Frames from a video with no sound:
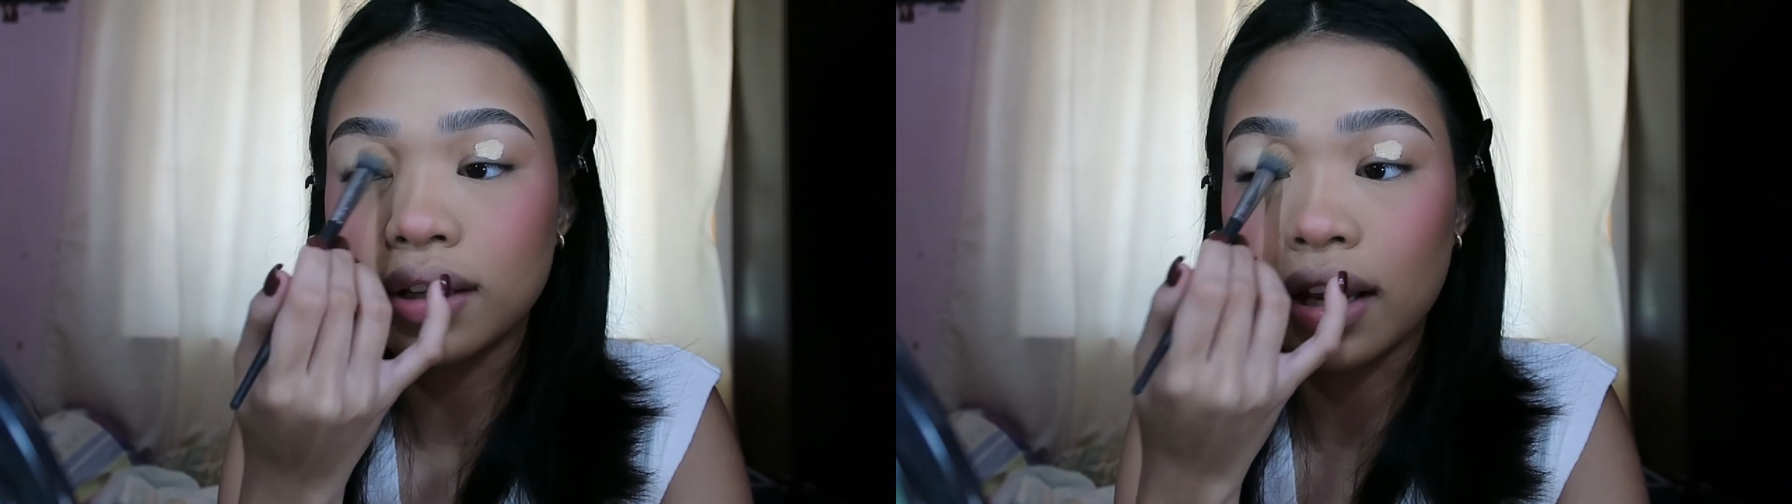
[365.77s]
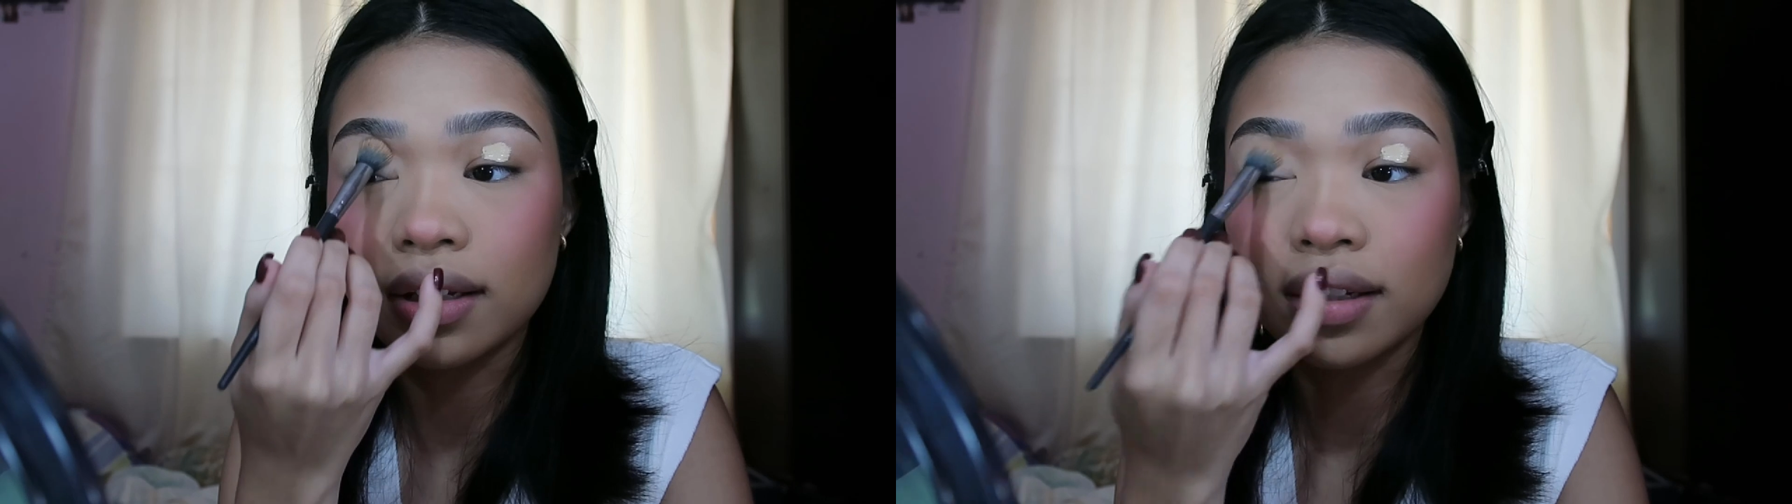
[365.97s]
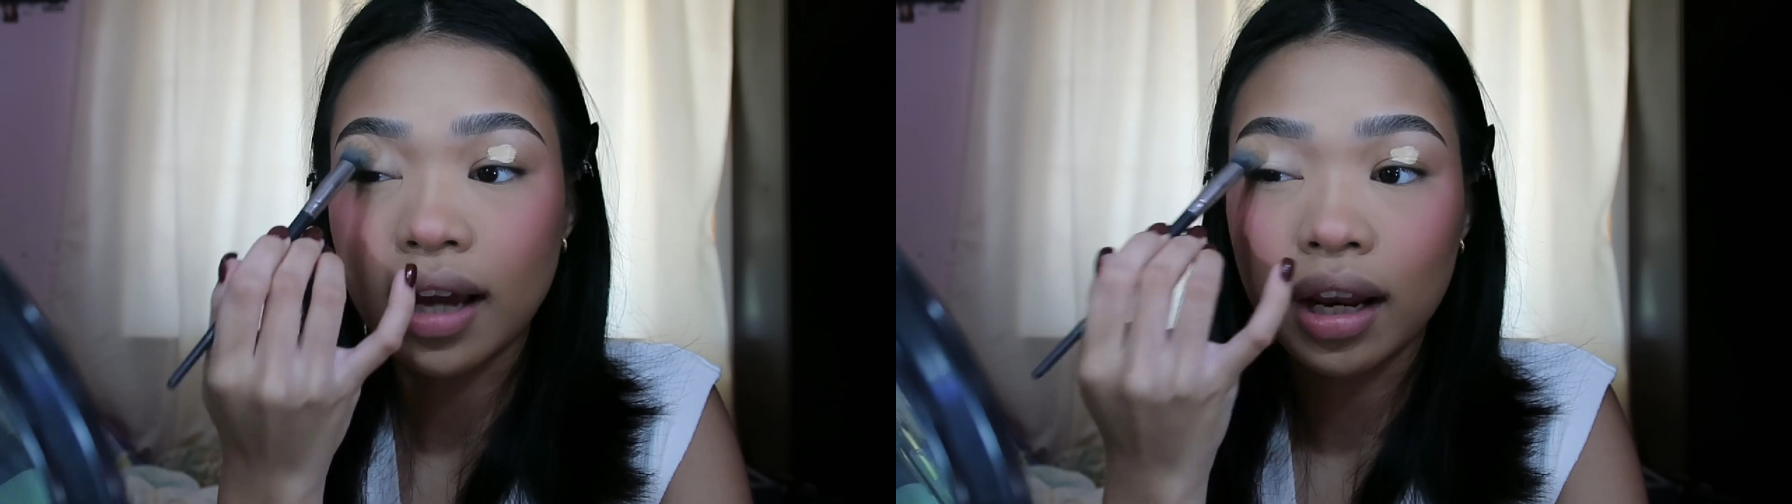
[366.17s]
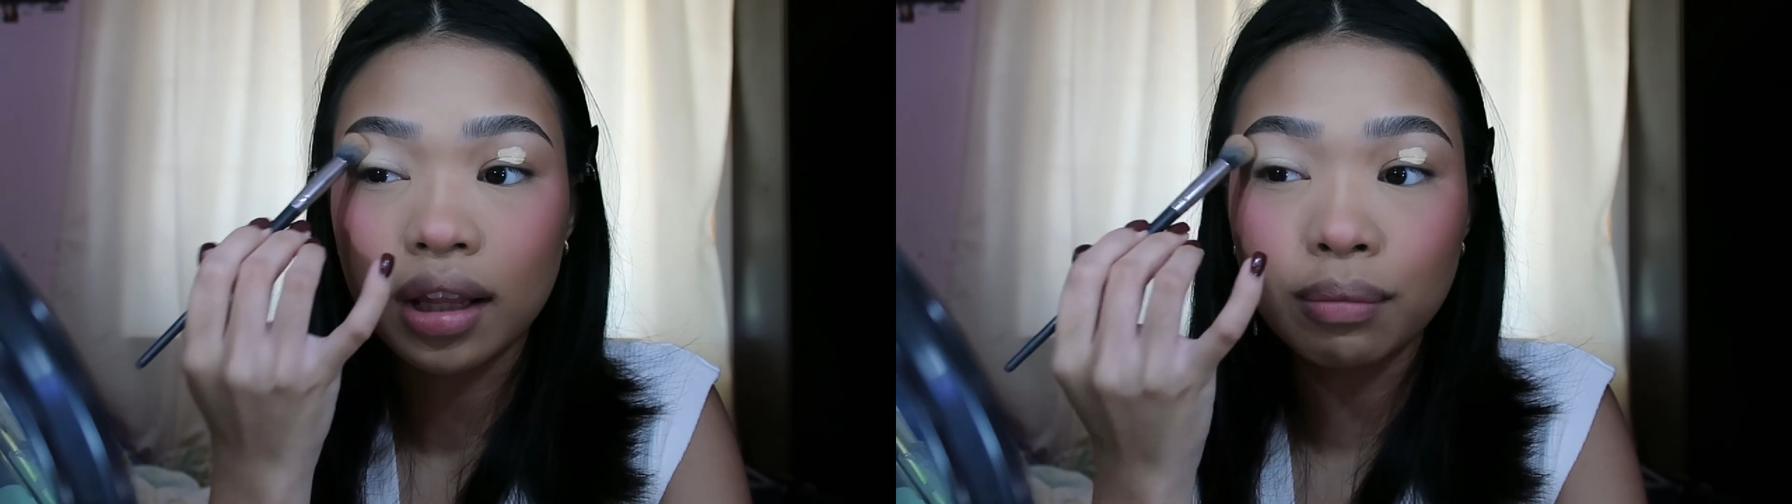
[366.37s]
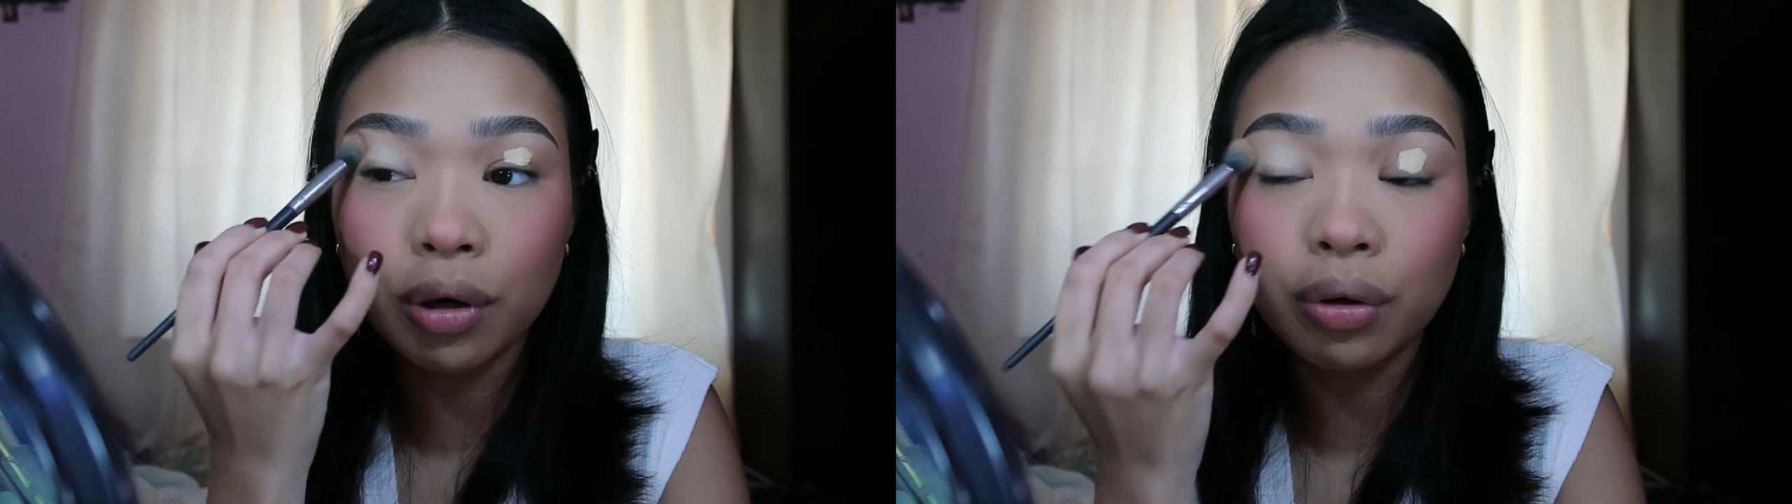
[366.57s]
in
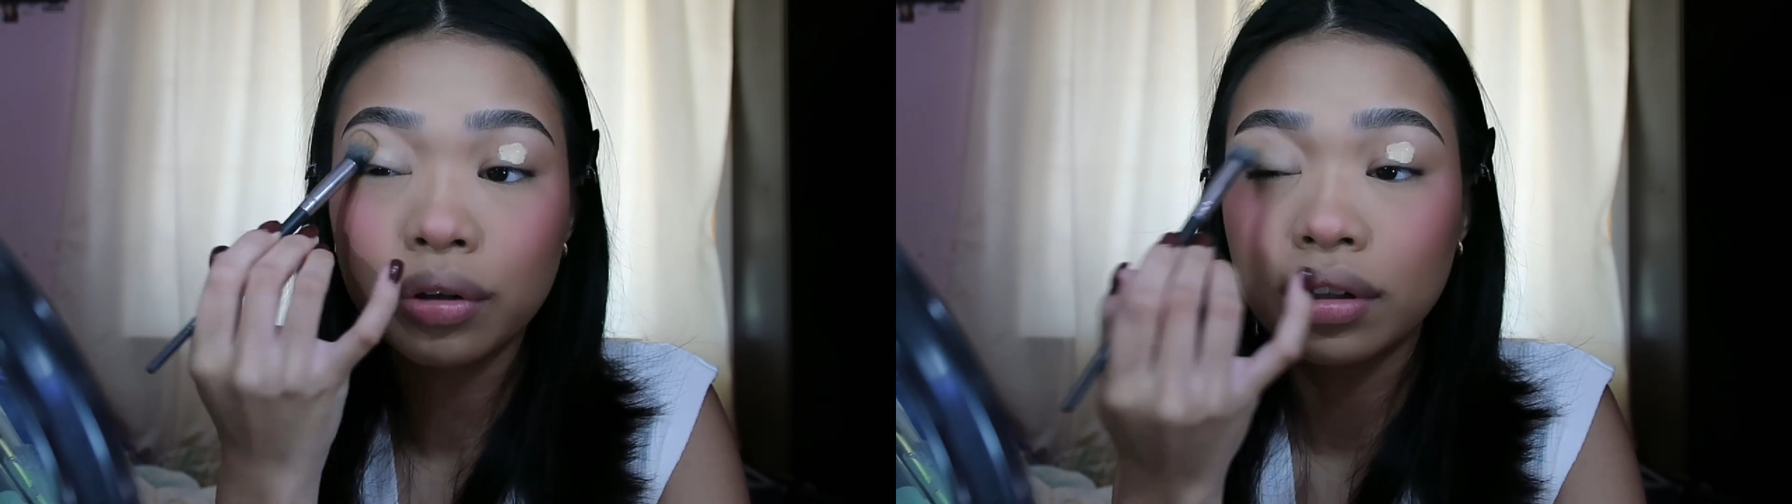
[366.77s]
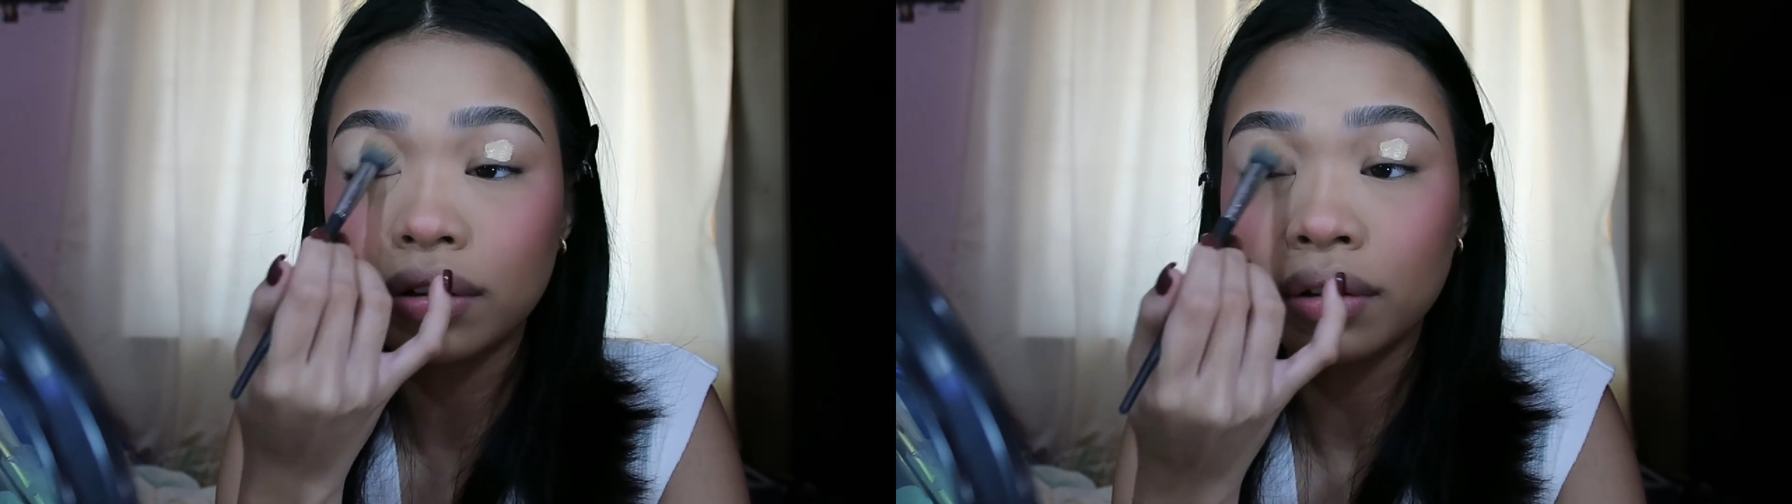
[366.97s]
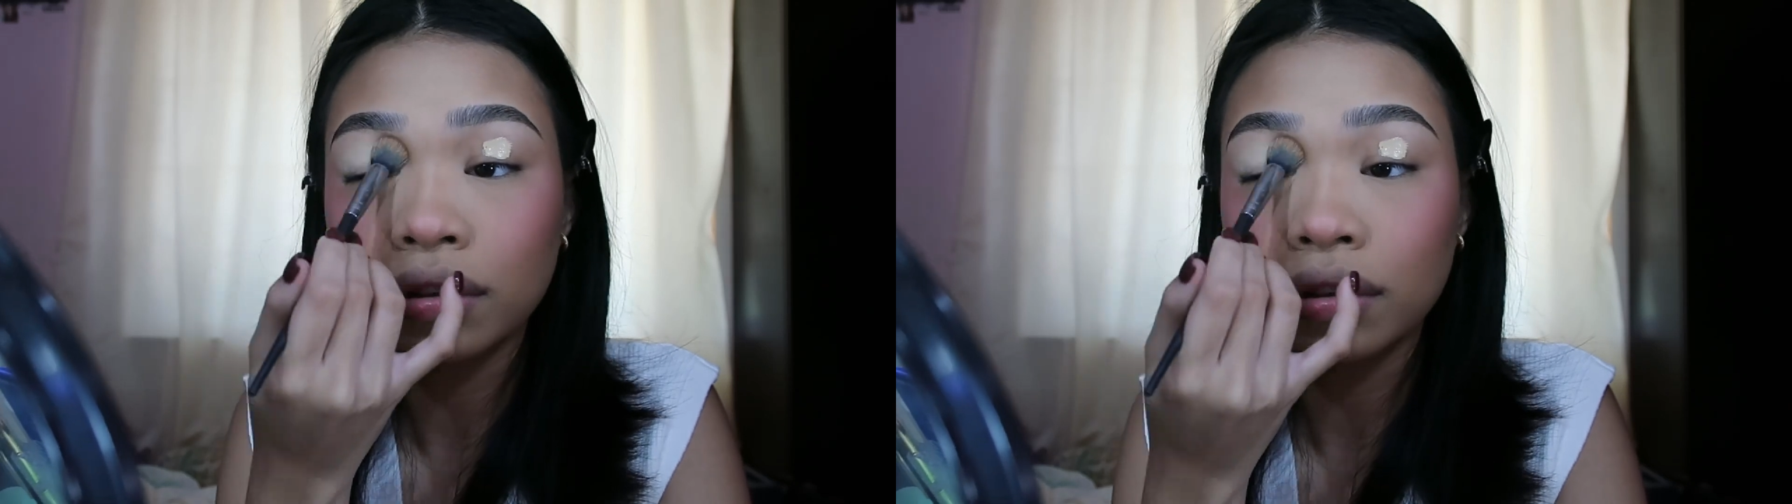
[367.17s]
silent mode,